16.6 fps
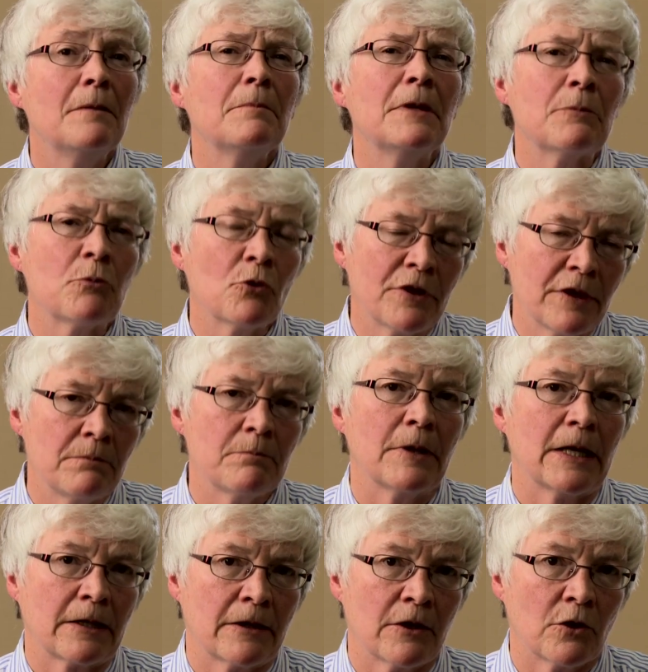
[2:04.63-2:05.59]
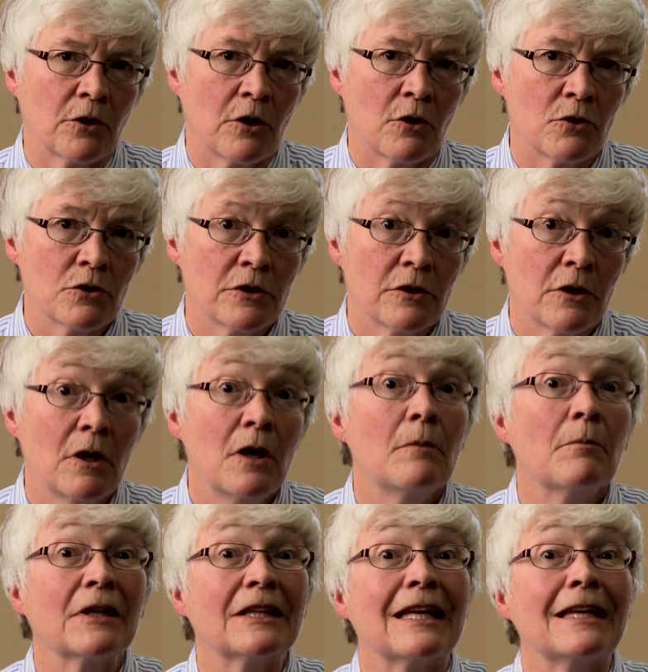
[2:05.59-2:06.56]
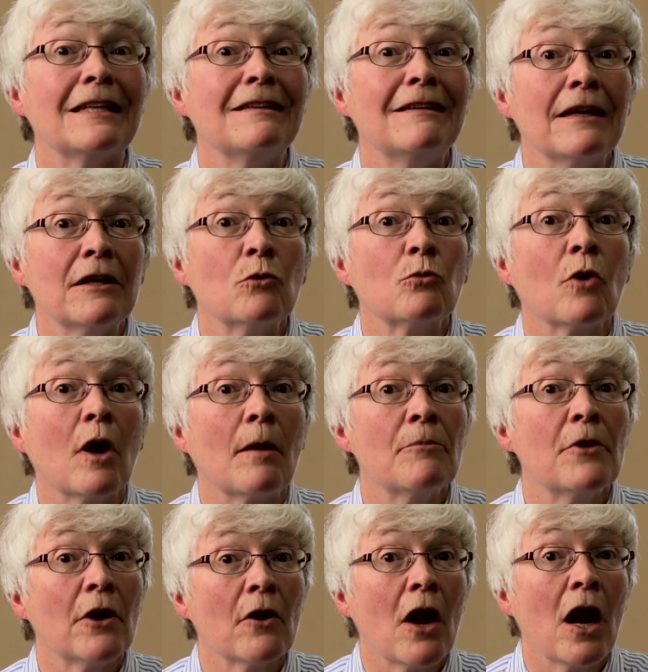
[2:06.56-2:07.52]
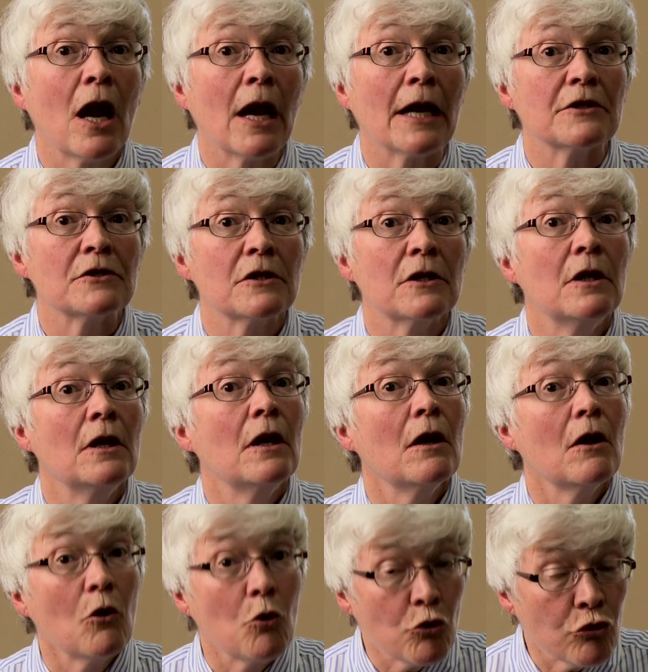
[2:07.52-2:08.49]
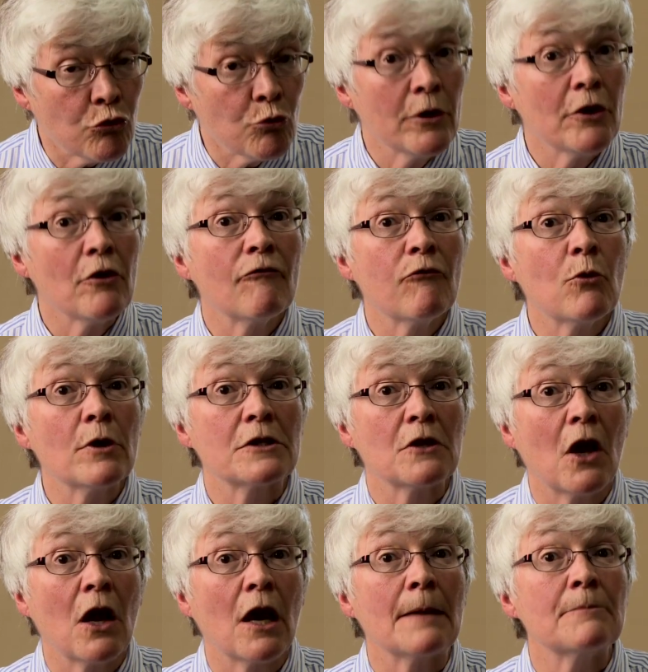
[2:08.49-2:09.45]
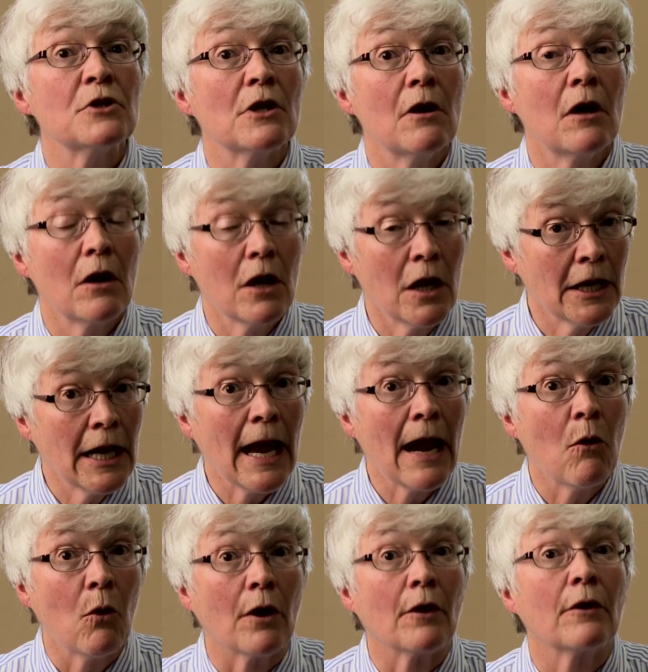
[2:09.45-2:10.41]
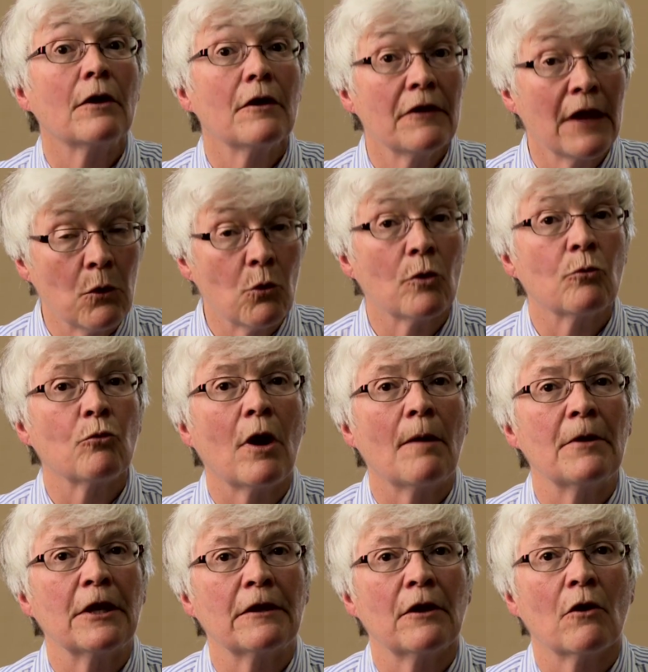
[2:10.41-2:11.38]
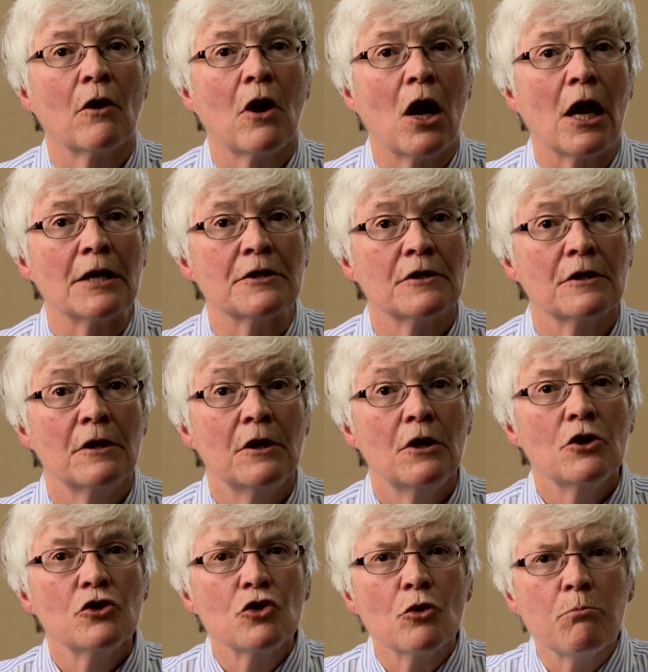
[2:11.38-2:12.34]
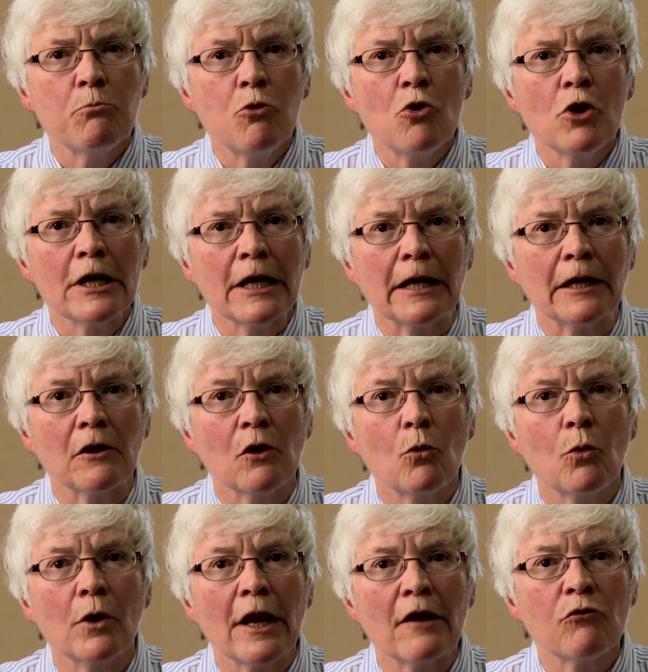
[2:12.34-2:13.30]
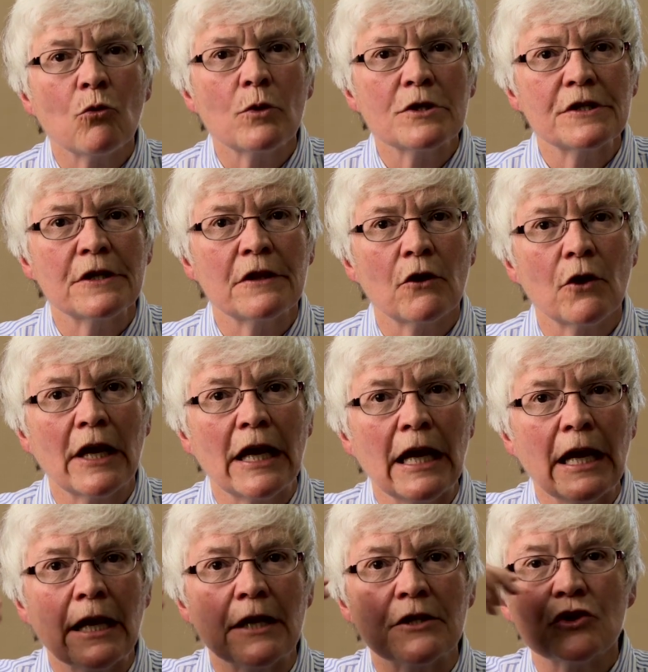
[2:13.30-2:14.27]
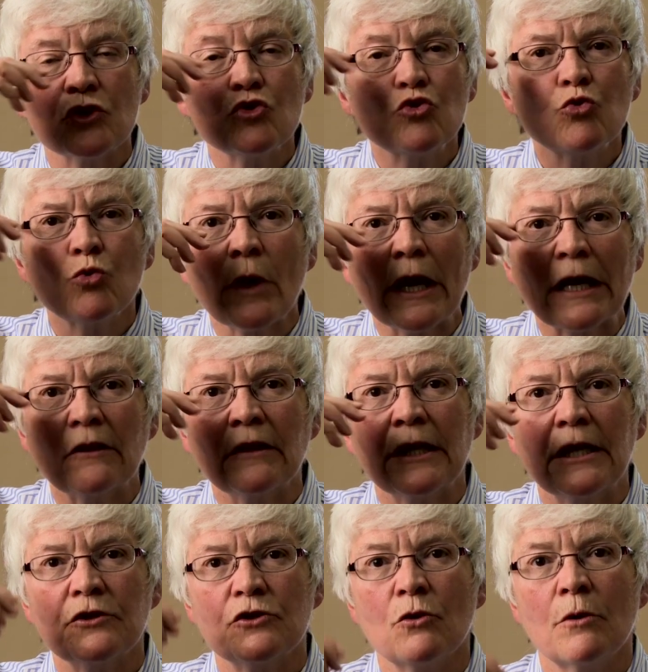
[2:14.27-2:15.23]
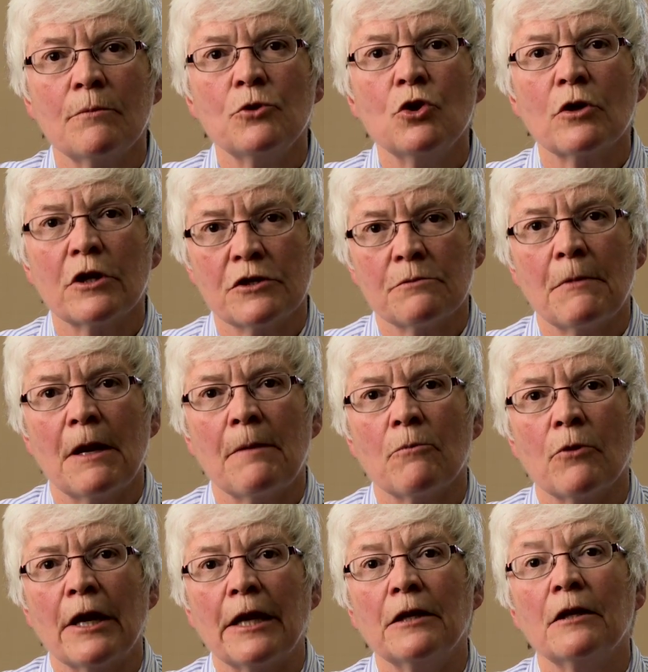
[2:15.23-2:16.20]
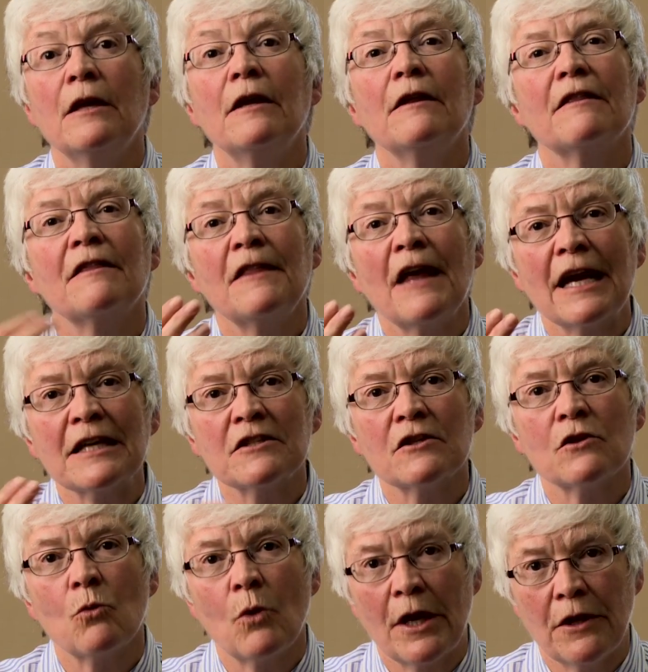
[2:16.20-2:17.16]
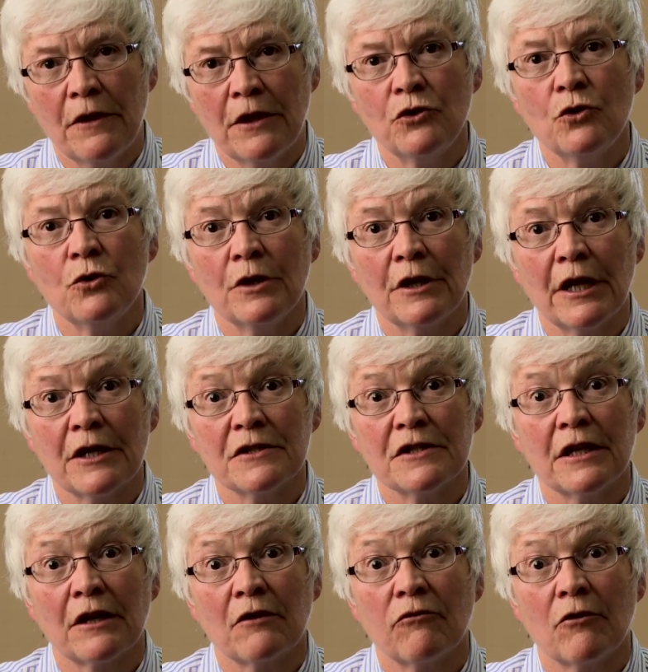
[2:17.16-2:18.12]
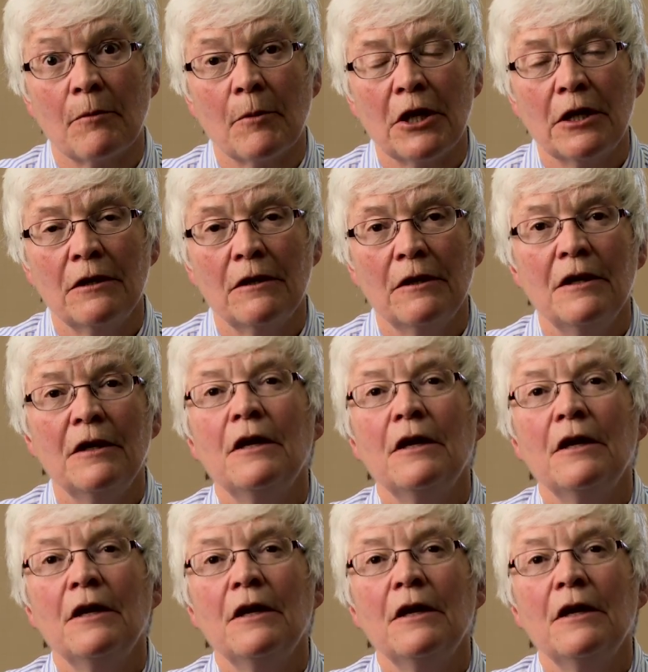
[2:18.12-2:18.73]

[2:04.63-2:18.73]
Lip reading: People didn't pick their nose, but they did rub their eyes. 3 or 4 times an hour, they were rubbing their eyes. So putting whatever was in their hands directly into a mucous membrane. That's the way that you can get sick from it.